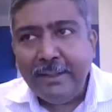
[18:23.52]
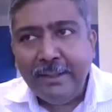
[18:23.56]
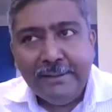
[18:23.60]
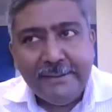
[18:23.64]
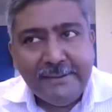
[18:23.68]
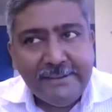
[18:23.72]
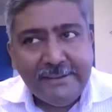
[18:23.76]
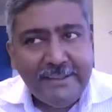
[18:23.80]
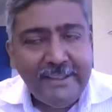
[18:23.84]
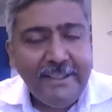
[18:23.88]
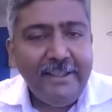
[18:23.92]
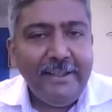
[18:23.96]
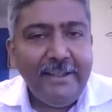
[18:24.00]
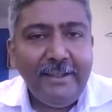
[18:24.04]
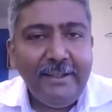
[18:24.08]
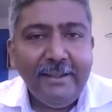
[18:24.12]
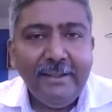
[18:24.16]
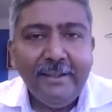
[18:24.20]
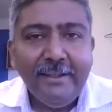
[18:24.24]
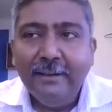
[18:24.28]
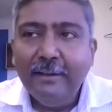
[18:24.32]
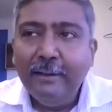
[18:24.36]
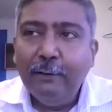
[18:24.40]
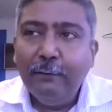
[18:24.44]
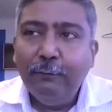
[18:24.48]
C,
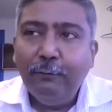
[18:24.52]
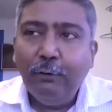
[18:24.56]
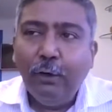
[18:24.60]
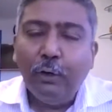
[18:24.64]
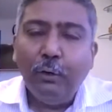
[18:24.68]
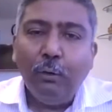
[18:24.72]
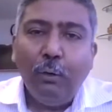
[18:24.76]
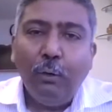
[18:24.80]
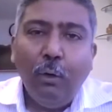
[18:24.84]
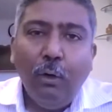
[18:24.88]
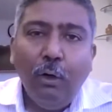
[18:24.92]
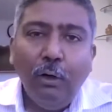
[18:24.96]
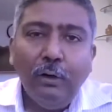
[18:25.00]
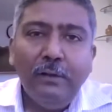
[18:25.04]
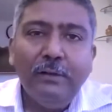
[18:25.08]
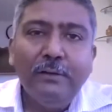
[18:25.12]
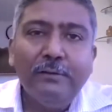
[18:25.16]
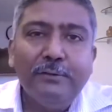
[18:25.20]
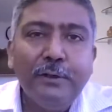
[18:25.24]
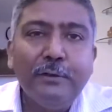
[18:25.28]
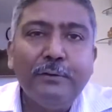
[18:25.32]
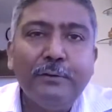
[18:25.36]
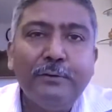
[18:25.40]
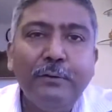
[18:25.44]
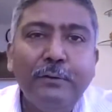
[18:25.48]
for all the
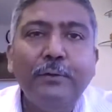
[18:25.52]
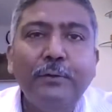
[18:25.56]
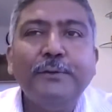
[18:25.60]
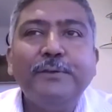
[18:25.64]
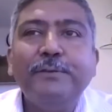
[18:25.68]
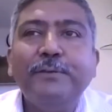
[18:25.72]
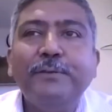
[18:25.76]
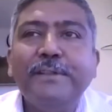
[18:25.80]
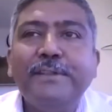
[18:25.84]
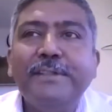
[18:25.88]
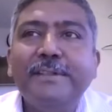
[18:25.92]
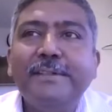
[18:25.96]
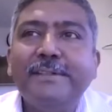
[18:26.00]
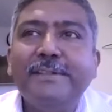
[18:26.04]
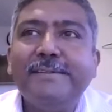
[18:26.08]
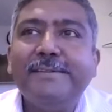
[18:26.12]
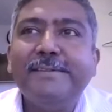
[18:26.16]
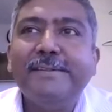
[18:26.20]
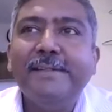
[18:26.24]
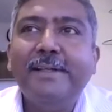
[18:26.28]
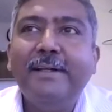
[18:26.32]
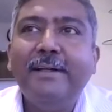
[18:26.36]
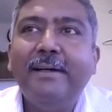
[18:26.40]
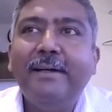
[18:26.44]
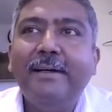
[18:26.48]
workforce which is
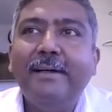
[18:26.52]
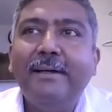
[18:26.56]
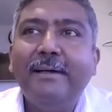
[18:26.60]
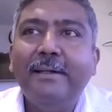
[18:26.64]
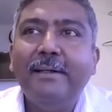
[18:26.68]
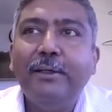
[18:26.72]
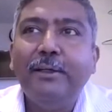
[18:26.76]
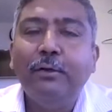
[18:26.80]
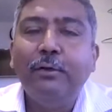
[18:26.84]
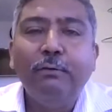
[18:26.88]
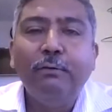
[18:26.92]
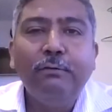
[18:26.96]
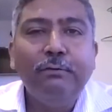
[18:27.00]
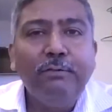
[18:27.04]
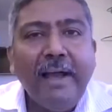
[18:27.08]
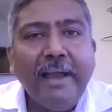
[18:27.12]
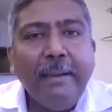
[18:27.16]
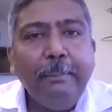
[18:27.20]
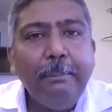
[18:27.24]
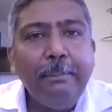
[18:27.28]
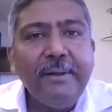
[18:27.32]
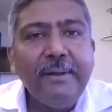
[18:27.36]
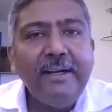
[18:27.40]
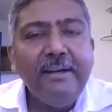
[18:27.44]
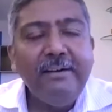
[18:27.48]

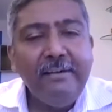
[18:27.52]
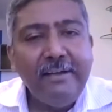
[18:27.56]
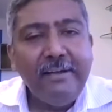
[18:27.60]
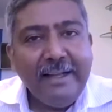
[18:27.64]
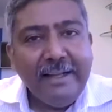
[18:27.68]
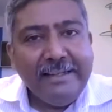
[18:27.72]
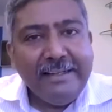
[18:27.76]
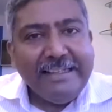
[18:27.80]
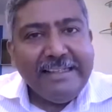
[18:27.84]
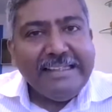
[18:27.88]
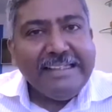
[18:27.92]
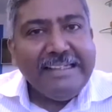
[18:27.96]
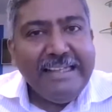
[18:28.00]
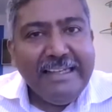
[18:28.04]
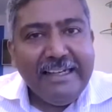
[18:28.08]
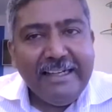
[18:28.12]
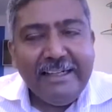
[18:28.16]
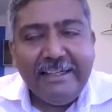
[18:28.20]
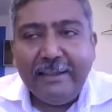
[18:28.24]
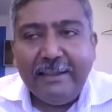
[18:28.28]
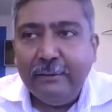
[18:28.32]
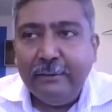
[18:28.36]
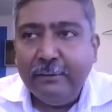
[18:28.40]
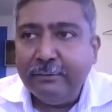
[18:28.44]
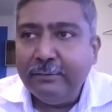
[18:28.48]
vibrant and
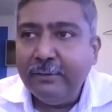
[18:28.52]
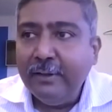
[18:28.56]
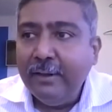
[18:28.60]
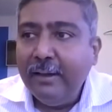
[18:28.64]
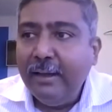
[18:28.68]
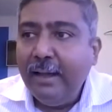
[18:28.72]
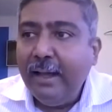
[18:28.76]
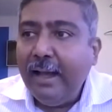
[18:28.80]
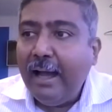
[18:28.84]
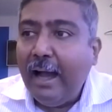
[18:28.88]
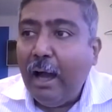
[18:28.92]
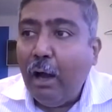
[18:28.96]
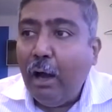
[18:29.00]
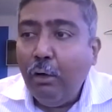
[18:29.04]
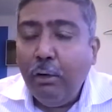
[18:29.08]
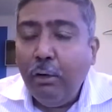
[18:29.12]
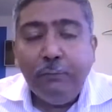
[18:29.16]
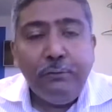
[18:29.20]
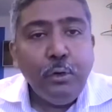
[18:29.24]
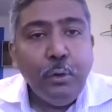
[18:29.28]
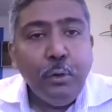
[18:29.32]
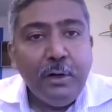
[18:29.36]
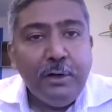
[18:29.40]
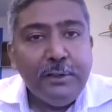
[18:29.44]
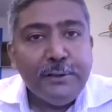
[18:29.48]
creative, how have
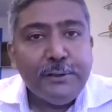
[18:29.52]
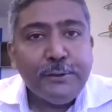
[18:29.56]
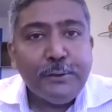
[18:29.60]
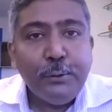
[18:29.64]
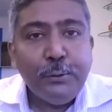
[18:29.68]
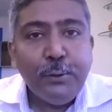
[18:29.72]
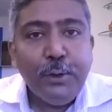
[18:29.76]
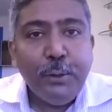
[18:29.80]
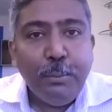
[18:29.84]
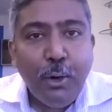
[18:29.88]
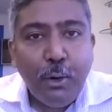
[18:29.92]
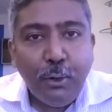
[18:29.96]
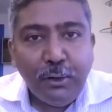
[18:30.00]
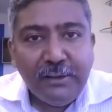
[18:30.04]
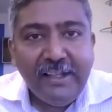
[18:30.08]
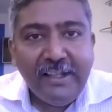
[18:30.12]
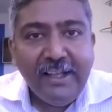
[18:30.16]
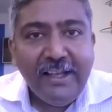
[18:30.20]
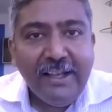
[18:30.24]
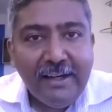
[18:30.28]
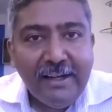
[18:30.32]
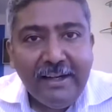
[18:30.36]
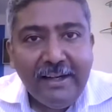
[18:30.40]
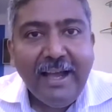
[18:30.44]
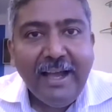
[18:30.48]
you understood about
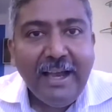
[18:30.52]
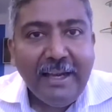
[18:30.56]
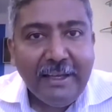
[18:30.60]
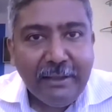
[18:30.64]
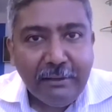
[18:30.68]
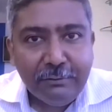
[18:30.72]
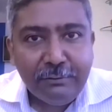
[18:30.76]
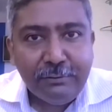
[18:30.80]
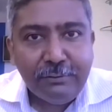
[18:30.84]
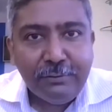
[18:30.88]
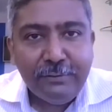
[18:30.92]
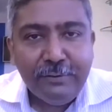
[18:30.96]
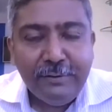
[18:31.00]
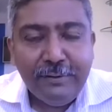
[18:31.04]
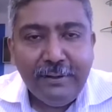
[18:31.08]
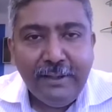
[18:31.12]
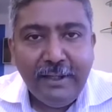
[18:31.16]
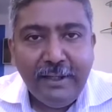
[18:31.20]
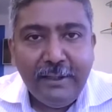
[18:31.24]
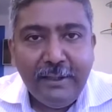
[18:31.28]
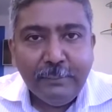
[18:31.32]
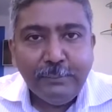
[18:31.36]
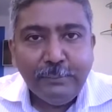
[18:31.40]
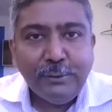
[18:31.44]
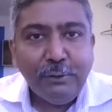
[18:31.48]
their life
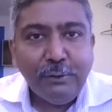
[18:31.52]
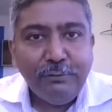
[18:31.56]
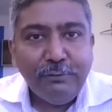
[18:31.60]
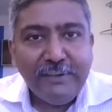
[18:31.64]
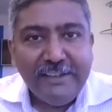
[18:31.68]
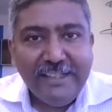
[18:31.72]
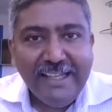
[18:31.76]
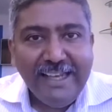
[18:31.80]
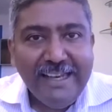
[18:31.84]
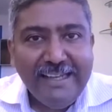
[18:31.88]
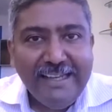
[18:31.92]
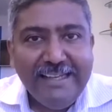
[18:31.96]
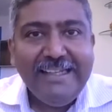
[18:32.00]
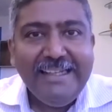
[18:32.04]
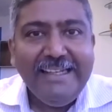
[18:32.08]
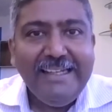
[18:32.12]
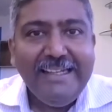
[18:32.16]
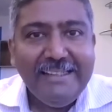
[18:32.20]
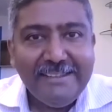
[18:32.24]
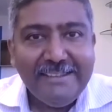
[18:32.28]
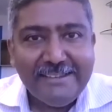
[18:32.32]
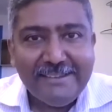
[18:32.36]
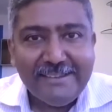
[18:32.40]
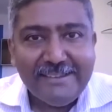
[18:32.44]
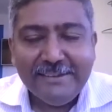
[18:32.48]
in terms of their
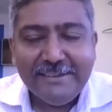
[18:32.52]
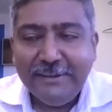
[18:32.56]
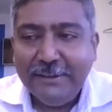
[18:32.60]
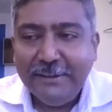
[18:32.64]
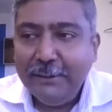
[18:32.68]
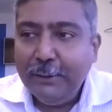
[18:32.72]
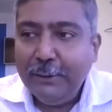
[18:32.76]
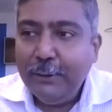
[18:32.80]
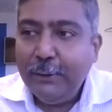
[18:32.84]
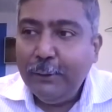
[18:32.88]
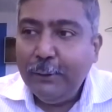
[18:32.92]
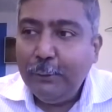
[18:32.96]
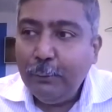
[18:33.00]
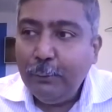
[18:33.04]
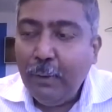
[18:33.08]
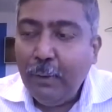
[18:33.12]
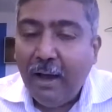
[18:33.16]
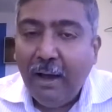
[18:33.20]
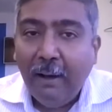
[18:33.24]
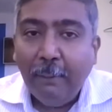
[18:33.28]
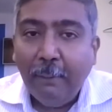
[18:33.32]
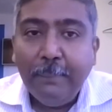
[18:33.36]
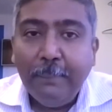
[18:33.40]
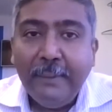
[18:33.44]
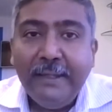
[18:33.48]
needs to
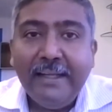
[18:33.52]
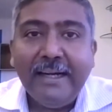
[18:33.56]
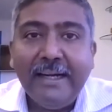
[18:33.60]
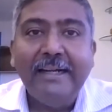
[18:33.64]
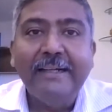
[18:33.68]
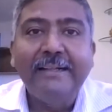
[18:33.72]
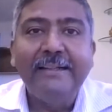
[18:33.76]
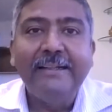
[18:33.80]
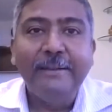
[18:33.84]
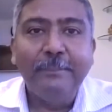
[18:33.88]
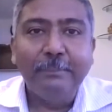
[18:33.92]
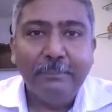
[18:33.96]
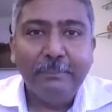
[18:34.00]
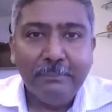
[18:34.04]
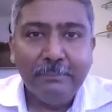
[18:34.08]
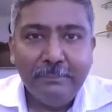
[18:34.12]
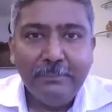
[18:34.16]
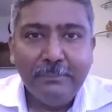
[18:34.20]
upgrade them?